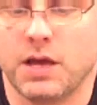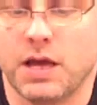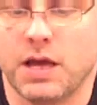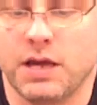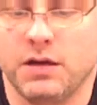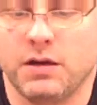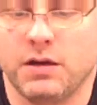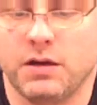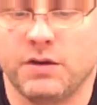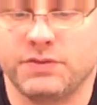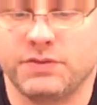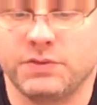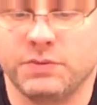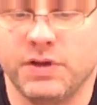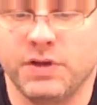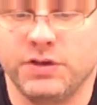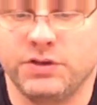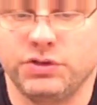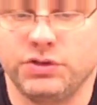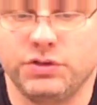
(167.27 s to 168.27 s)
on and off
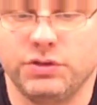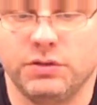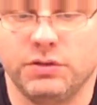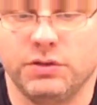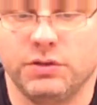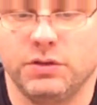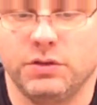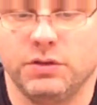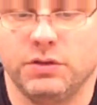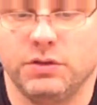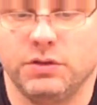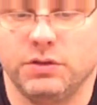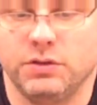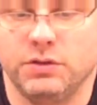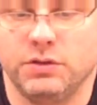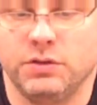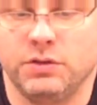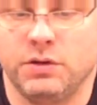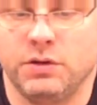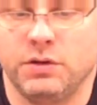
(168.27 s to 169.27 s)
switch,
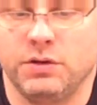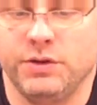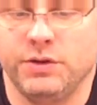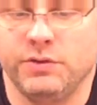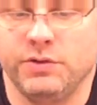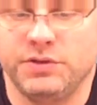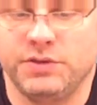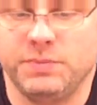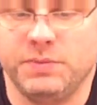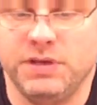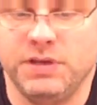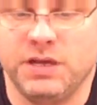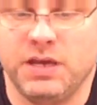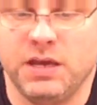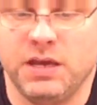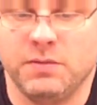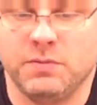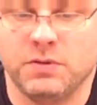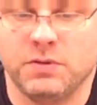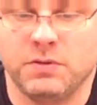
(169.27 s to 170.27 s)
your USB
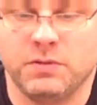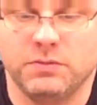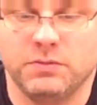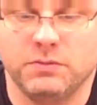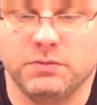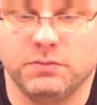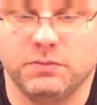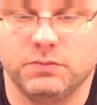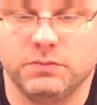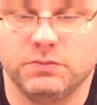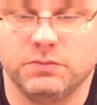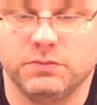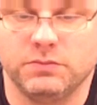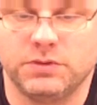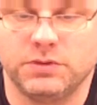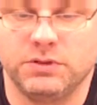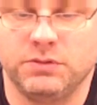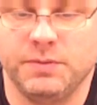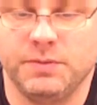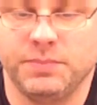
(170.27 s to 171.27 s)
cable
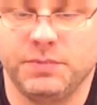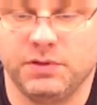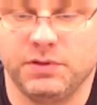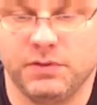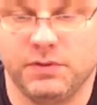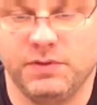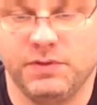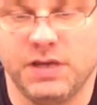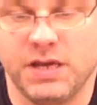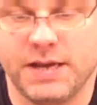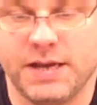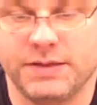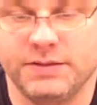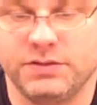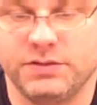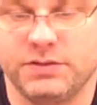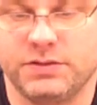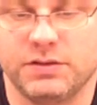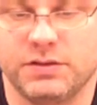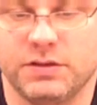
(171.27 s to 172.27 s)
stripped of the
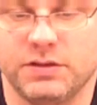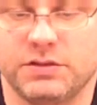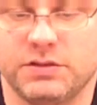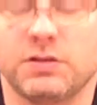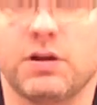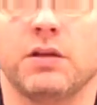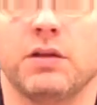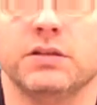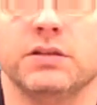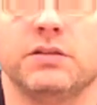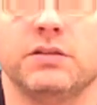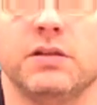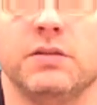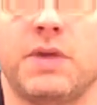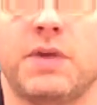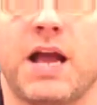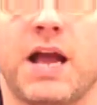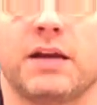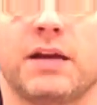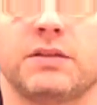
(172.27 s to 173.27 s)
ends installed into the
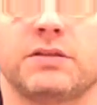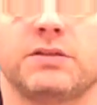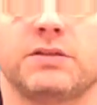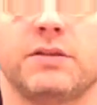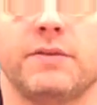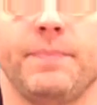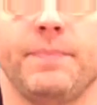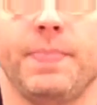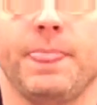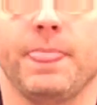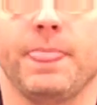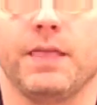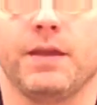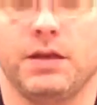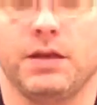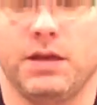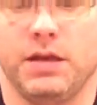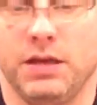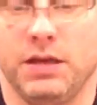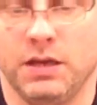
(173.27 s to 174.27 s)
box,
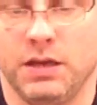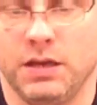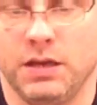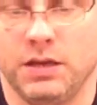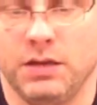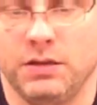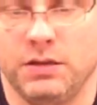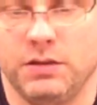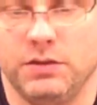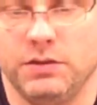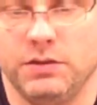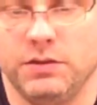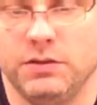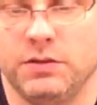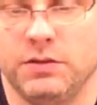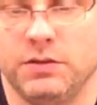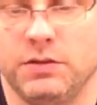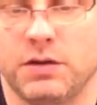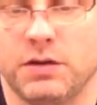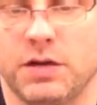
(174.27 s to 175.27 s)
and
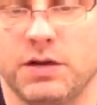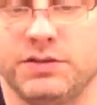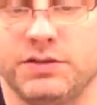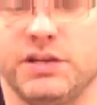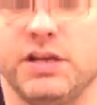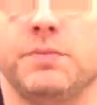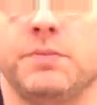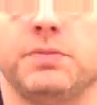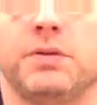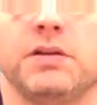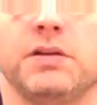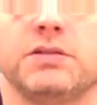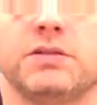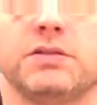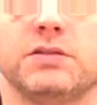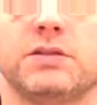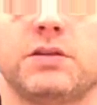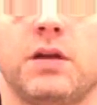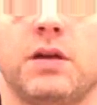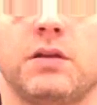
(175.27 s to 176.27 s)
your RCA plugs
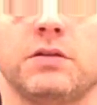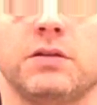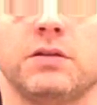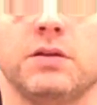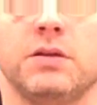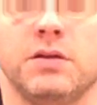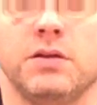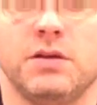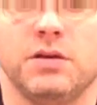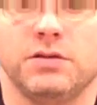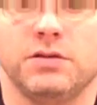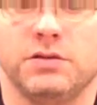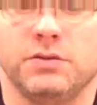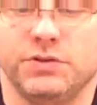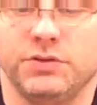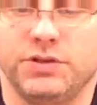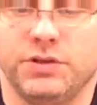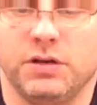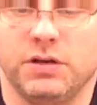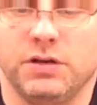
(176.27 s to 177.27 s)
installed.
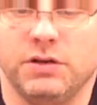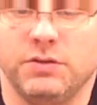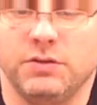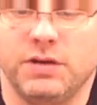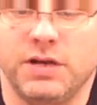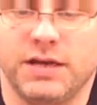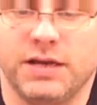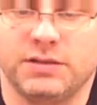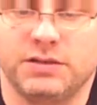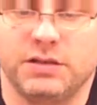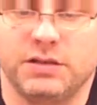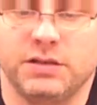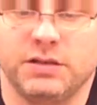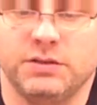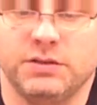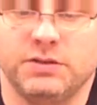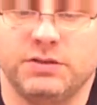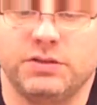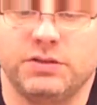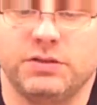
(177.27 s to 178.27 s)
So what you're going to do next
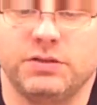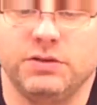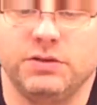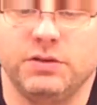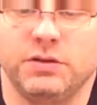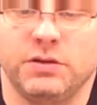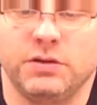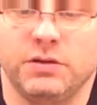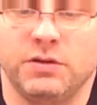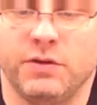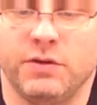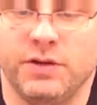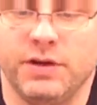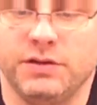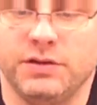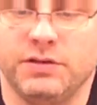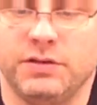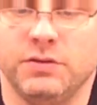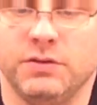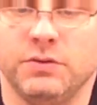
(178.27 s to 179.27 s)
is you're
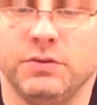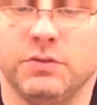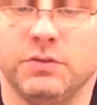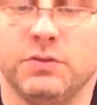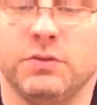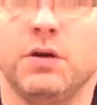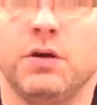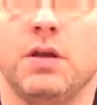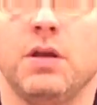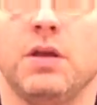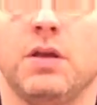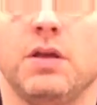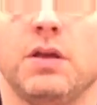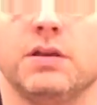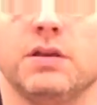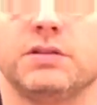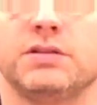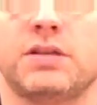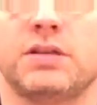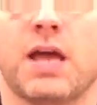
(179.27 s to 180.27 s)
going to
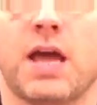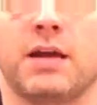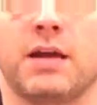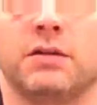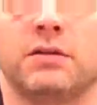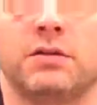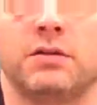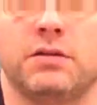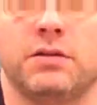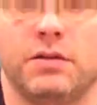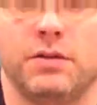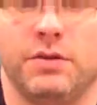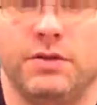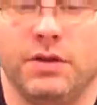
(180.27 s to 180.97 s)
solder